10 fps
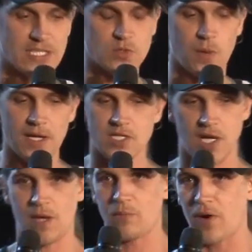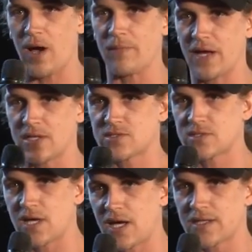that's why Jay and Bob they got
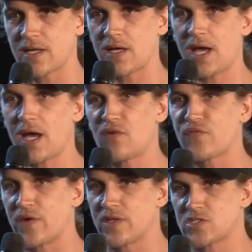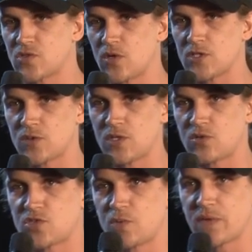they got to hang out in front of the stores with
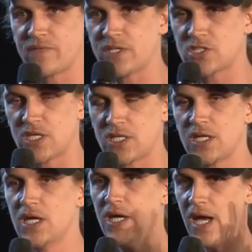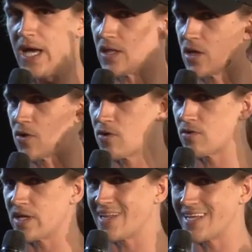no supervision and
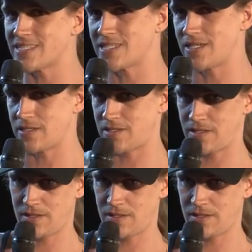learned and listened.